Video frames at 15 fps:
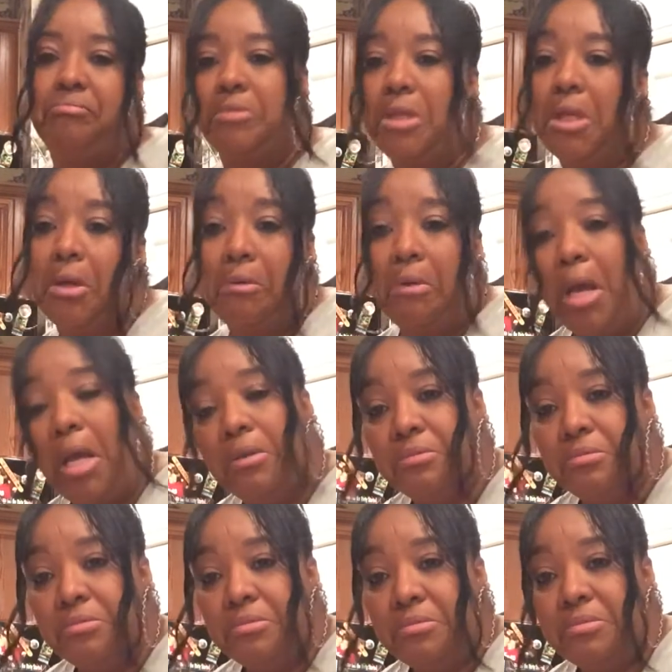You know why.
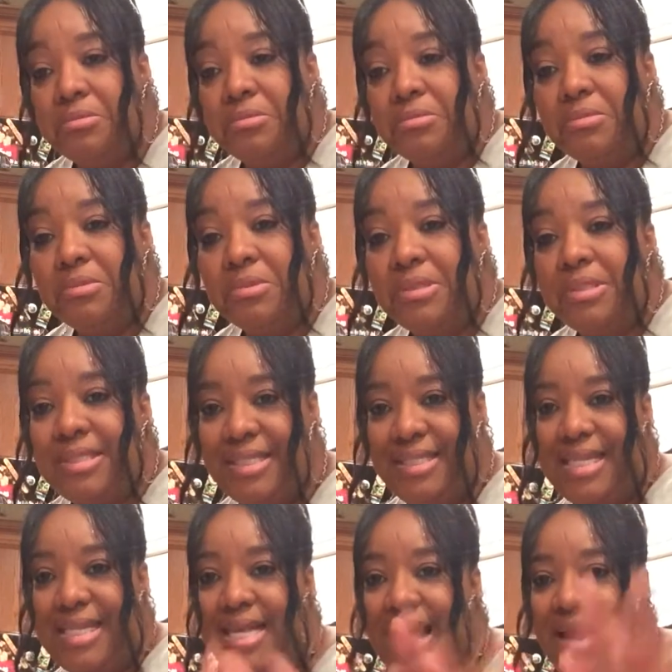
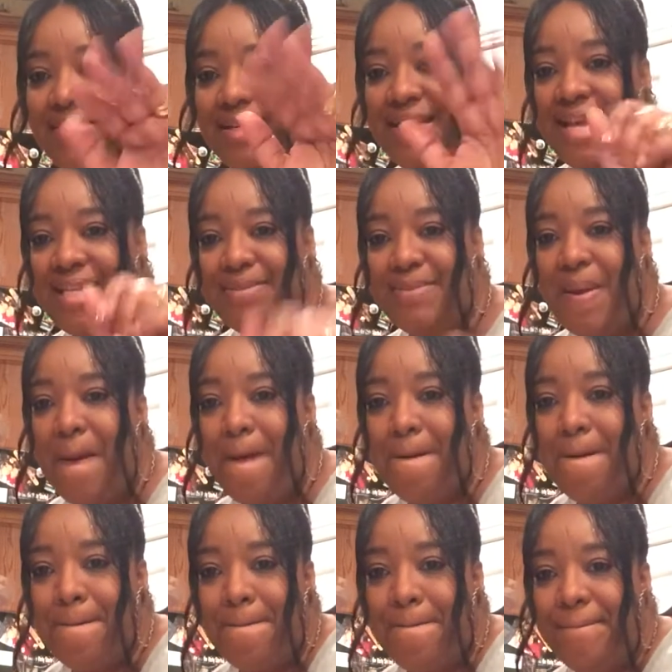See y'all on the next one.
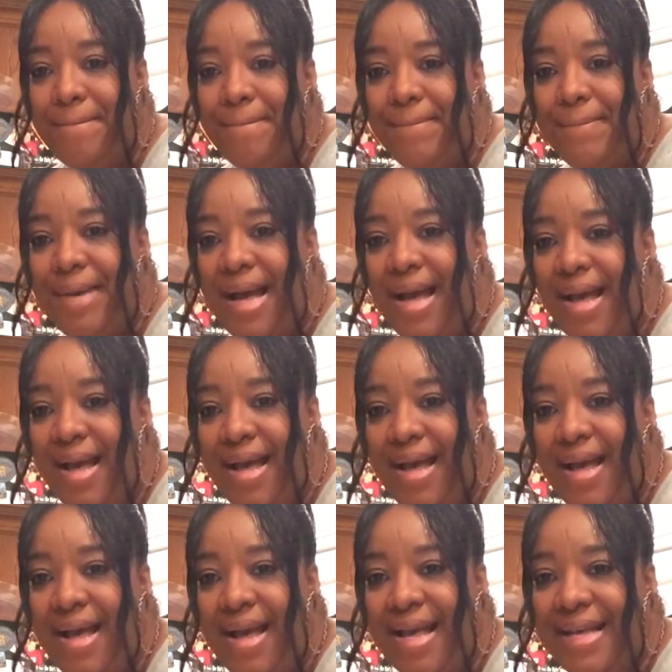
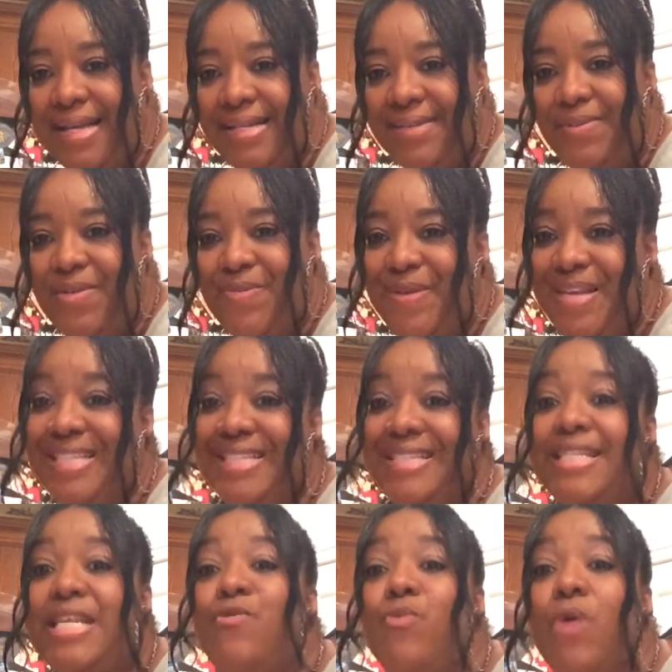Bye. When we
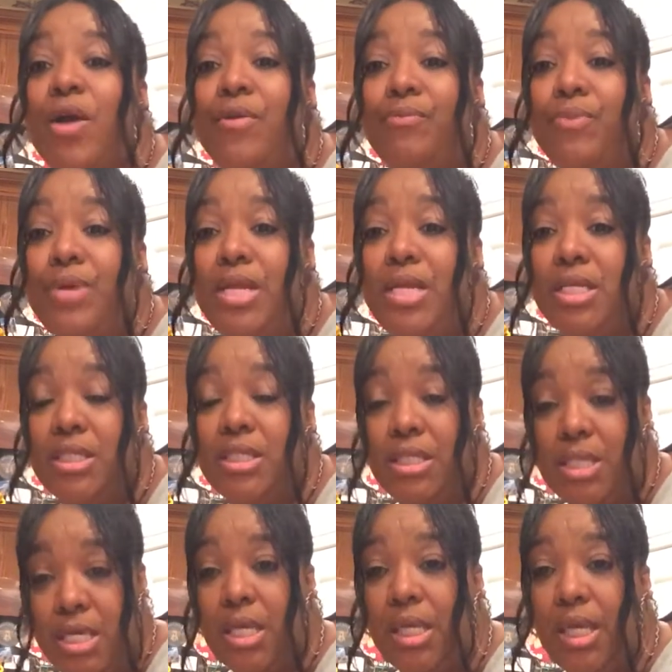see what Rita's
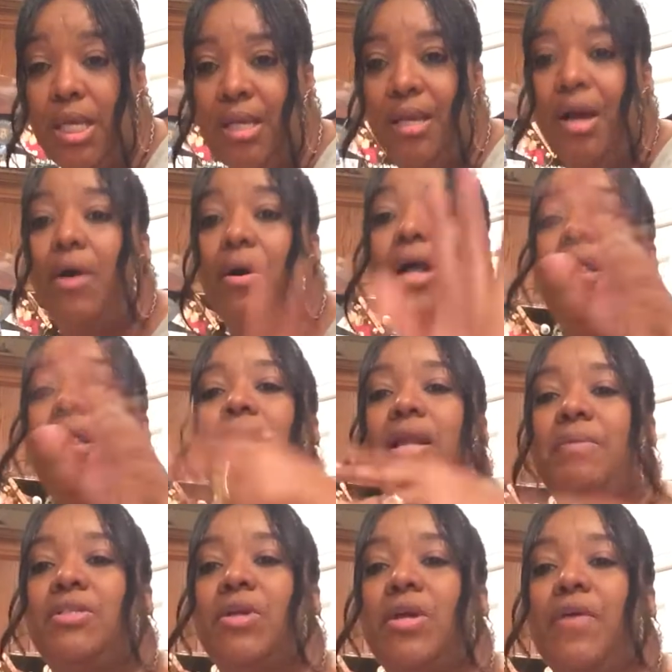cooking. Oh, let
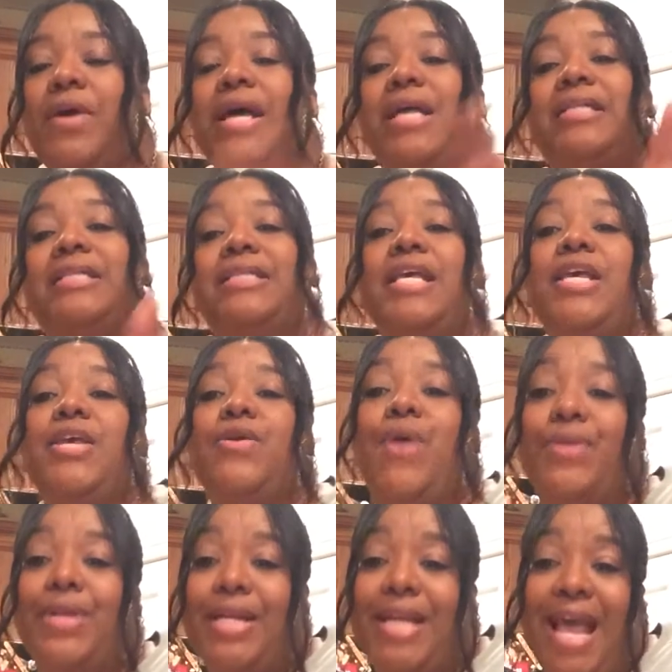me start up. See you
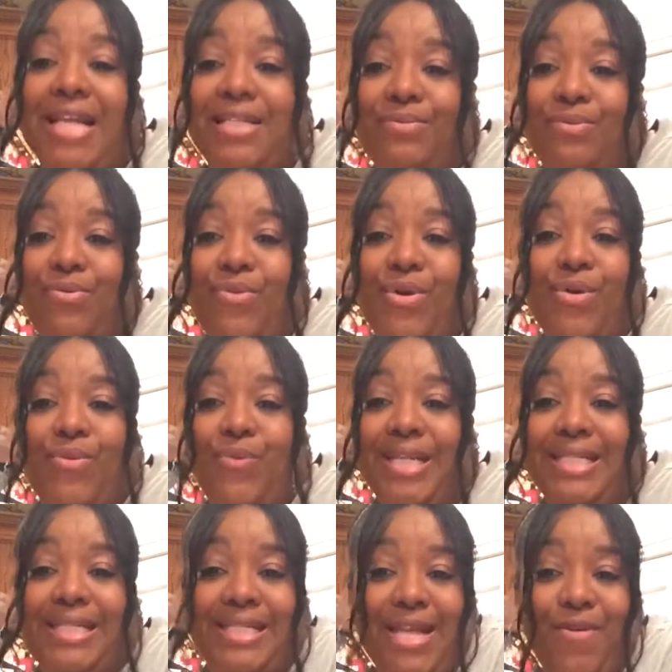on the next one when we
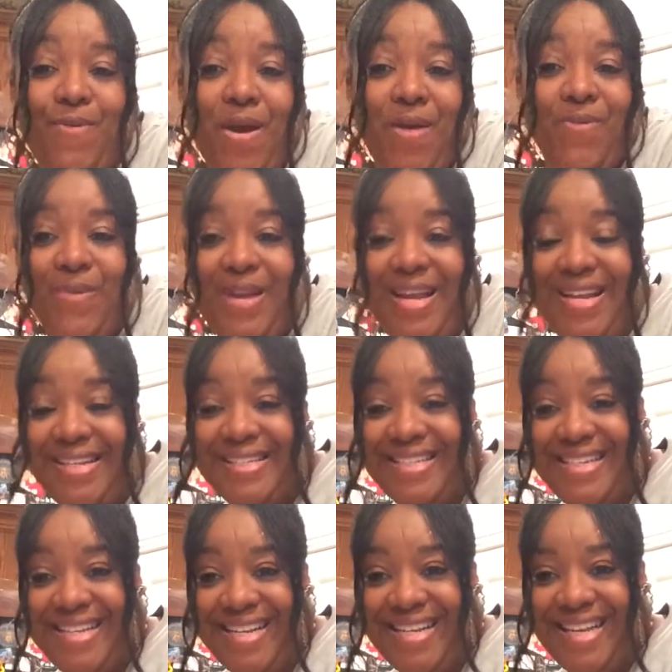see what Rita's
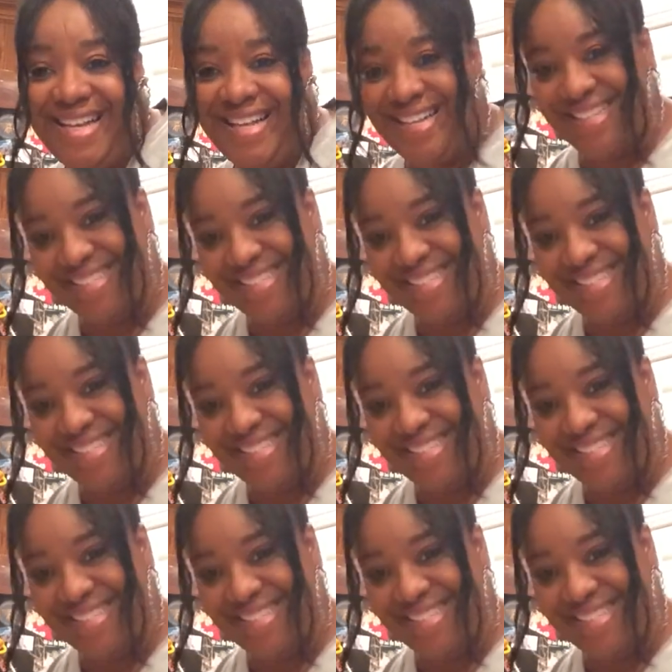cooking.